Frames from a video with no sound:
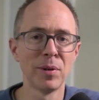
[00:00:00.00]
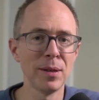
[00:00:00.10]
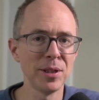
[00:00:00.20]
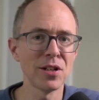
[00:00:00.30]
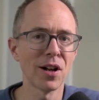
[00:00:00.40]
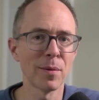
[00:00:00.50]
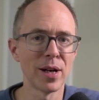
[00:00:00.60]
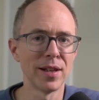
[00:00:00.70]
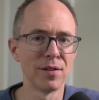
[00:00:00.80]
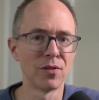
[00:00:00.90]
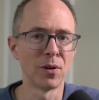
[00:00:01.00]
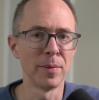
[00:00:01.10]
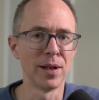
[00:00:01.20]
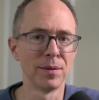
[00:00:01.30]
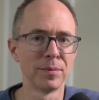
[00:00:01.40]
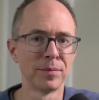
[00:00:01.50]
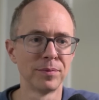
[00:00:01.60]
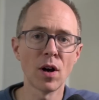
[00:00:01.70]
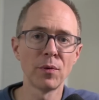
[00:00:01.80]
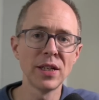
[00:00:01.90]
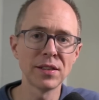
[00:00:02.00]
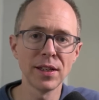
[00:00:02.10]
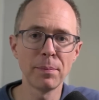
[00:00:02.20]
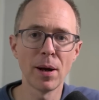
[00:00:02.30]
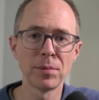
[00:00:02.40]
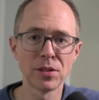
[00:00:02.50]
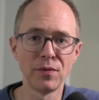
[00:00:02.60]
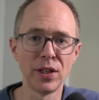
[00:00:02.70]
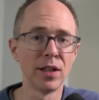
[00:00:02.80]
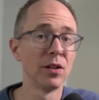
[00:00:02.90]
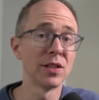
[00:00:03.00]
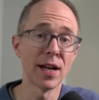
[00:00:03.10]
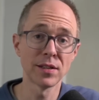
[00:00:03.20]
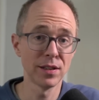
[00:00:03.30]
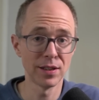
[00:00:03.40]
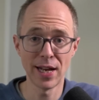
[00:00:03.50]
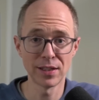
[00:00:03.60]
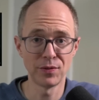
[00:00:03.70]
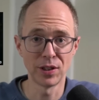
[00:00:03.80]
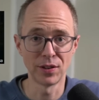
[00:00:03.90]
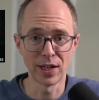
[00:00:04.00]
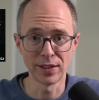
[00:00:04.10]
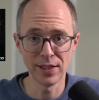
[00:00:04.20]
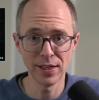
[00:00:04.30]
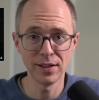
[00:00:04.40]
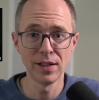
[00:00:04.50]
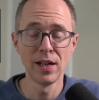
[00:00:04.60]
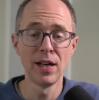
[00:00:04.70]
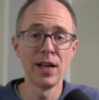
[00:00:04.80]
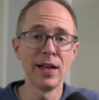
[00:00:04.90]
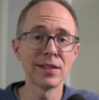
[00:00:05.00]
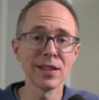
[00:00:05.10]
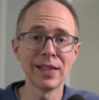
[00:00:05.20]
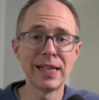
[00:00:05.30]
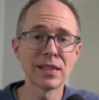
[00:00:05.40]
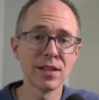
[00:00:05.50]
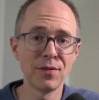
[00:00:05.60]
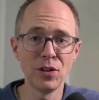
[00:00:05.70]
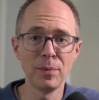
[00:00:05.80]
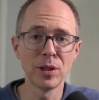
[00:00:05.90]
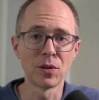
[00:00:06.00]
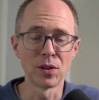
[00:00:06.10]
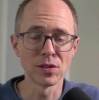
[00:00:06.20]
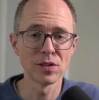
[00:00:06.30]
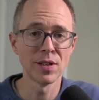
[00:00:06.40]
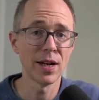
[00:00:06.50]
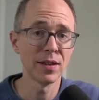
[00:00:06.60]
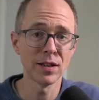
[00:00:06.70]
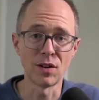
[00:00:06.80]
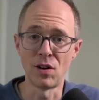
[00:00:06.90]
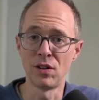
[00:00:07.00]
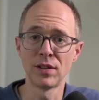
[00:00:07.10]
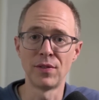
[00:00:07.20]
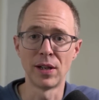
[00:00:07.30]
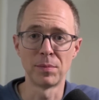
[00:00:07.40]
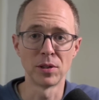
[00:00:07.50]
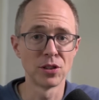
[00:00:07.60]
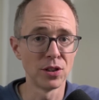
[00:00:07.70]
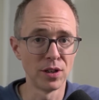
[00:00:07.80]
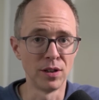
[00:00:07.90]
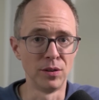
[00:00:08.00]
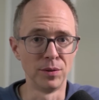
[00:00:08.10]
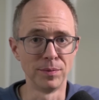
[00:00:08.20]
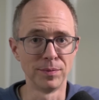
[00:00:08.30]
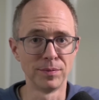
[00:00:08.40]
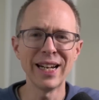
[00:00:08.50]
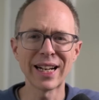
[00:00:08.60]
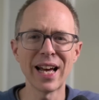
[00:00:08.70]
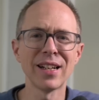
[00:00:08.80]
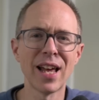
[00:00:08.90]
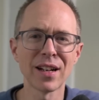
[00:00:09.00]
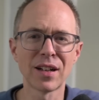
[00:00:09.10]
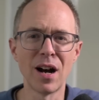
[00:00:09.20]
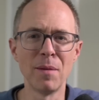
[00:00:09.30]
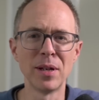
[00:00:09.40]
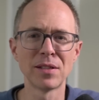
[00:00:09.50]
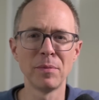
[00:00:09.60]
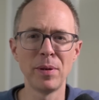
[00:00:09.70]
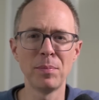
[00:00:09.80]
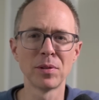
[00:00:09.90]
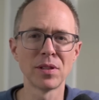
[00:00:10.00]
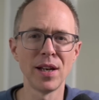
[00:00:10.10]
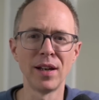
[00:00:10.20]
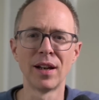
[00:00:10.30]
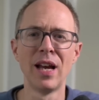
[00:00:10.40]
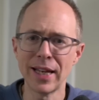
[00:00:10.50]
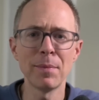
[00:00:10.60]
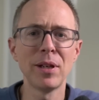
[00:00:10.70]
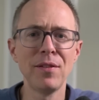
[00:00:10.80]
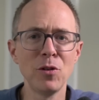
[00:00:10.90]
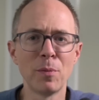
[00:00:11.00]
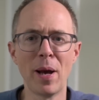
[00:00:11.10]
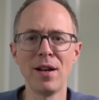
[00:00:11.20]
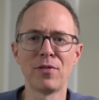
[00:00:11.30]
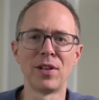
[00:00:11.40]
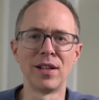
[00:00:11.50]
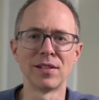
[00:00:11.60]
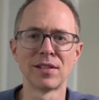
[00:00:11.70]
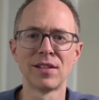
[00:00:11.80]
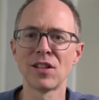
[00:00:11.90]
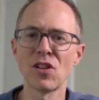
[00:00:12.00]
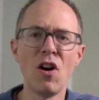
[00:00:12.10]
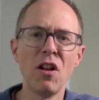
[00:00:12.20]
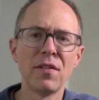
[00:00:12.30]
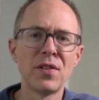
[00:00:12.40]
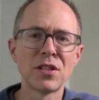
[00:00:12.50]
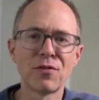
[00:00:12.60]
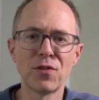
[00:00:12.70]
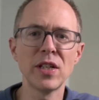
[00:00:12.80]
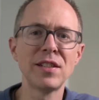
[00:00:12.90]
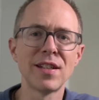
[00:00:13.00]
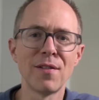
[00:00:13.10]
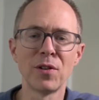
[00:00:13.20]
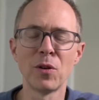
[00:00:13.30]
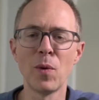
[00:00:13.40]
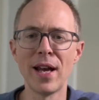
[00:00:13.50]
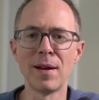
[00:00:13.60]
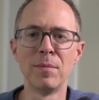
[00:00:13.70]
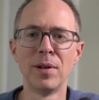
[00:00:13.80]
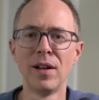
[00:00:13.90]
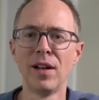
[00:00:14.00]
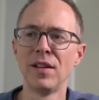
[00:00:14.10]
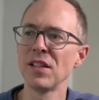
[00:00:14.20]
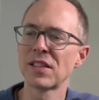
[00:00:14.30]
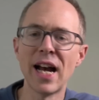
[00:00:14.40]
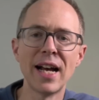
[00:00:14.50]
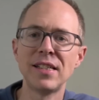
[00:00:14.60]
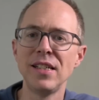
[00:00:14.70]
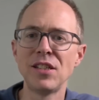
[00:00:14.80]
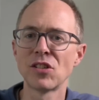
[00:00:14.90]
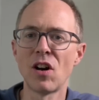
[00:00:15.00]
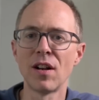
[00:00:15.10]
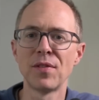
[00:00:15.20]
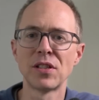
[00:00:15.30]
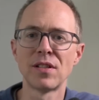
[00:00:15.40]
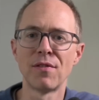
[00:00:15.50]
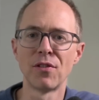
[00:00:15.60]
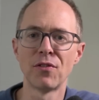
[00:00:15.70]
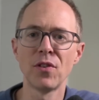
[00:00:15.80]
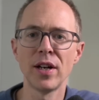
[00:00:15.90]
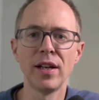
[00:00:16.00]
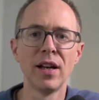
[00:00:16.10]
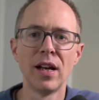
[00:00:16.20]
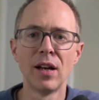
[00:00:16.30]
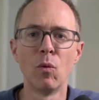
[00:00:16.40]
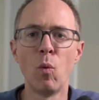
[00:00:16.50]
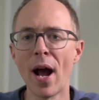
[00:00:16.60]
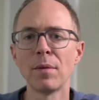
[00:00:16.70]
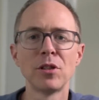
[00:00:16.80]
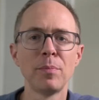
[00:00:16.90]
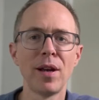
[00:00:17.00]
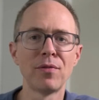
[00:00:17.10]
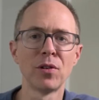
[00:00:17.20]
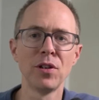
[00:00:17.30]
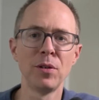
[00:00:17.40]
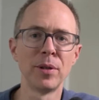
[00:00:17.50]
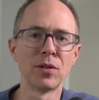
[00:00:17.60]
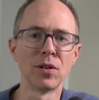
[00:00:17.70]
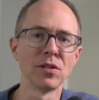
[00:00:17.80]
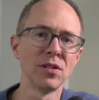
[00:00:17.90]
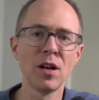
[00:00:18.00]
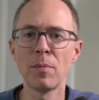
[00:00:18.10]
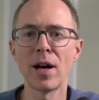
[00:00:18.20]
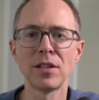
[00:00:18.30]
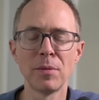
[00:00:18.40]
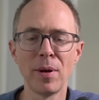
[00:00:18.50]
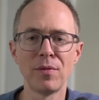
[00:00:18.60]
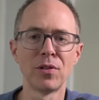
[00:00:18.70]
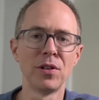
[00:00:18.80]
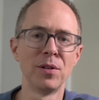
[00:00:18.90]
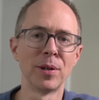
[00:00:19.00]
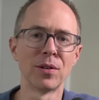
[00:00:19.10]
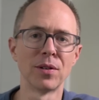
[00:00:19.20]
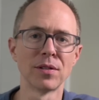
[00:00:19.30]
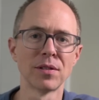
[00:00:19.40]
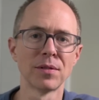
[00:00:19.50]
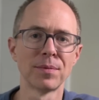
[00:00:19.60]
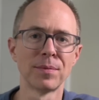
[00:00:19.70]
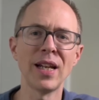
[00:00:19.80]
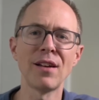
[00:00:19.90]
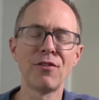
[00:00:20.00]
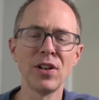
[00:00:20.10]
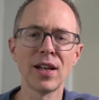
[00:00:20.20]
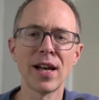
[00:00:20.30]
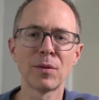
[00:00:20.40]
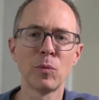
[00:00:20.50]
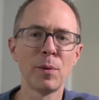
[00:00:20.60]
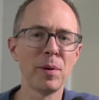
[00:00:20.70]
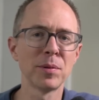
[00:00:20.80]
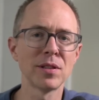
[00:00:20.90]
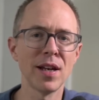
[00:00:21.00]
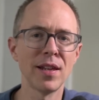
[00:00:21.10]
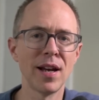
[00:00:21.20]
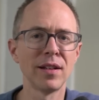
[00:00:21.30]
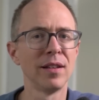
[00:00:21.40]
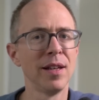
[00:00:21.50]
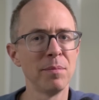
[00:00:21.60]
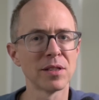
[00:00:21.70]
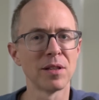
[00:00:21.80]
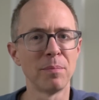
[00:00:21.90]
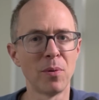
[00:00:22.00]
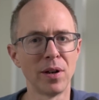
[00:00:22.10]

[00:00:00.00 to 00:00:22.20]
But let me talk about that for a minute. So I recently published a video, it's actually the last video that I did. It's a list of Udemy courses that I think all developers should own. And I got a lot of comments of people saying, I can't believe you would pay for this. There's all of this free stuff on the web. This guy teaches all of this stuff for free. Why would you pay for a Udemy course? Nobody should pay for a Udemy course. And I feel like when people say that, they miss the